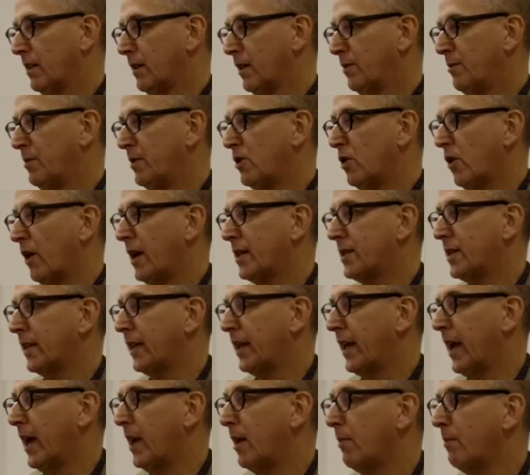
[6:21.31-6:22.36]
community organising
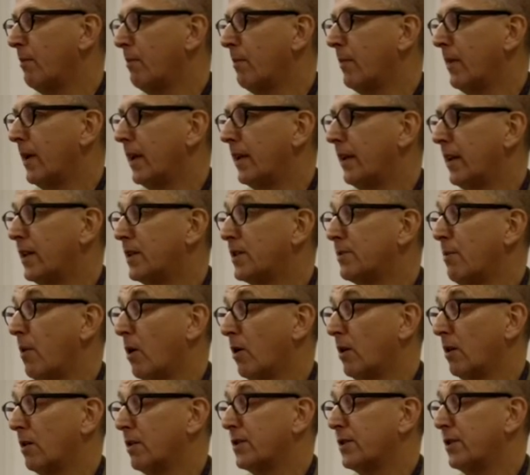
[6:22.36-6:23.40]
came in this
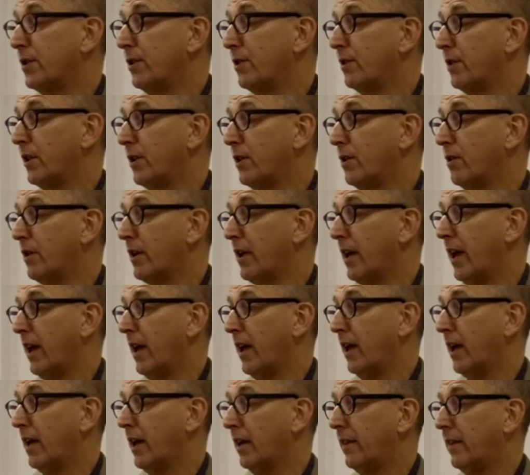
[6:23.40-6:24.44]
model to the
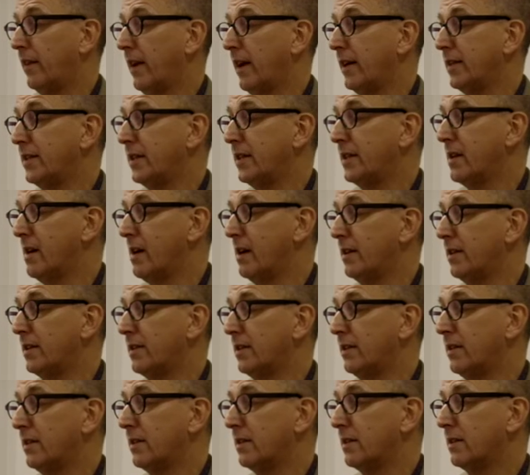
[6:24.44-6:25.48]
UK in the
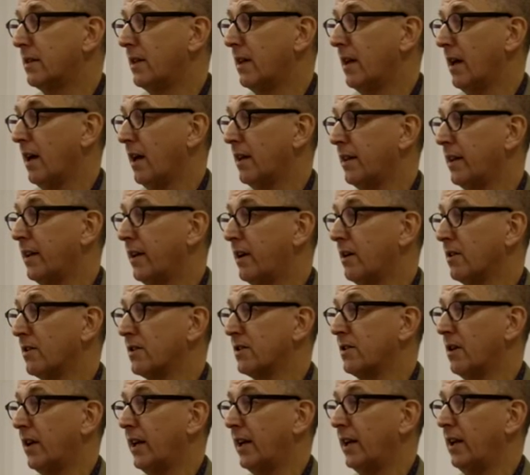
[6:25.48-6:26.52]
1990s. I think it got
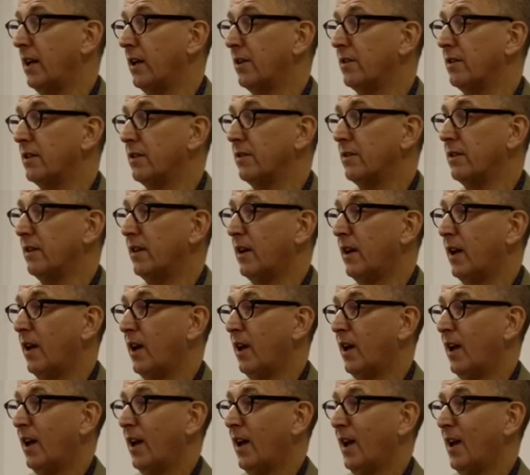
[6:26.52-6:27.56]
stuck in London,
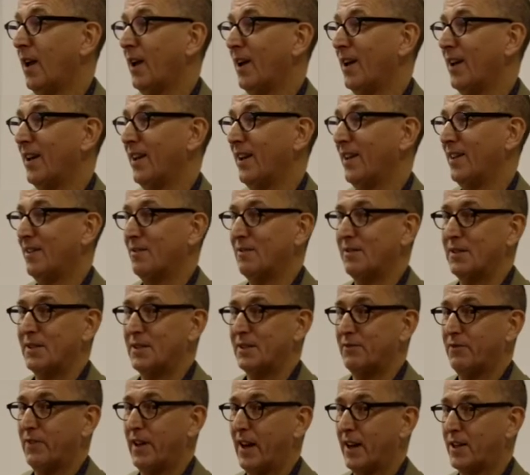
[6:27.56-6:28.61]

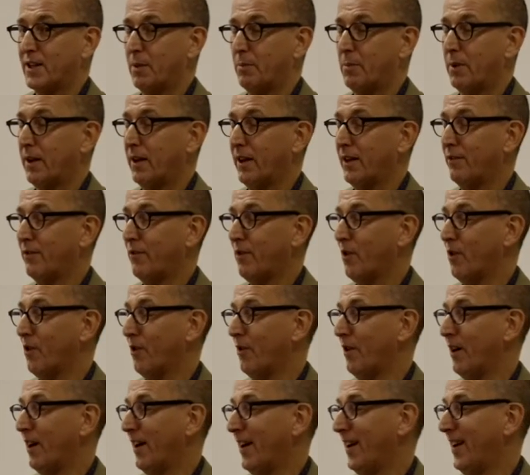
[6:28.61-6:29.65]
fairly typically,
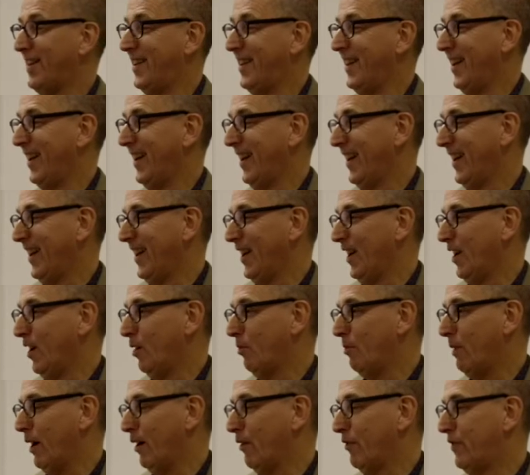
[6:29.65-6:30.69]
for
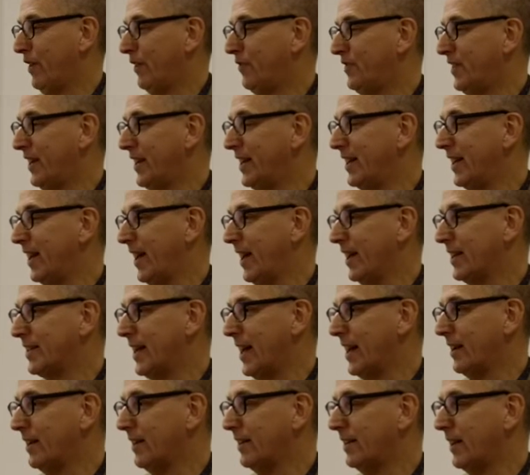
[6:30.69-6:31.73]
about 15 years.
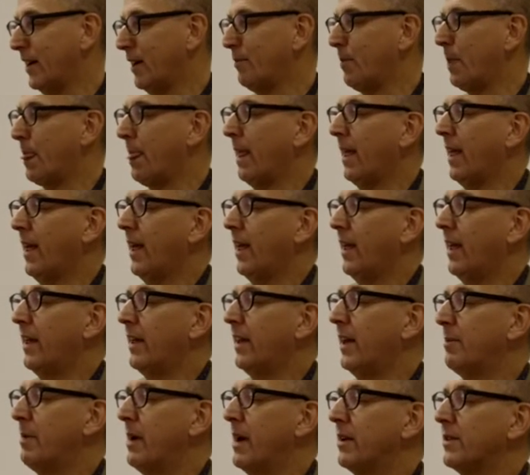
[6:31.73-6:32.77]
And
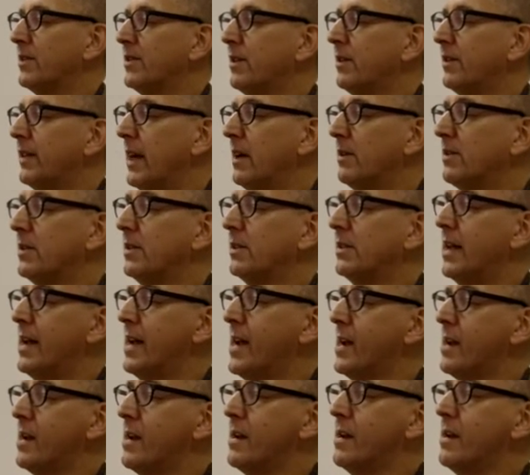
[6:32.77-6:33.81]
in about
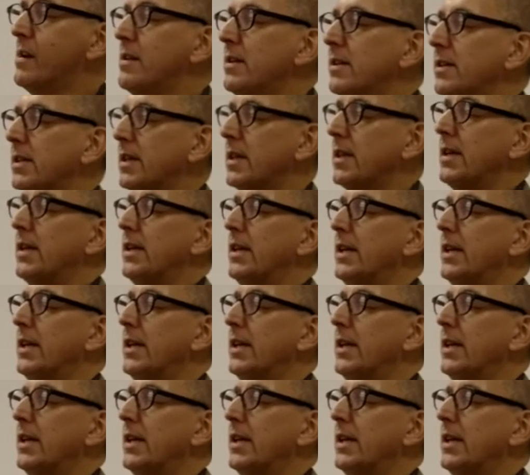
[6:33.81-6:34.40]
2008-09,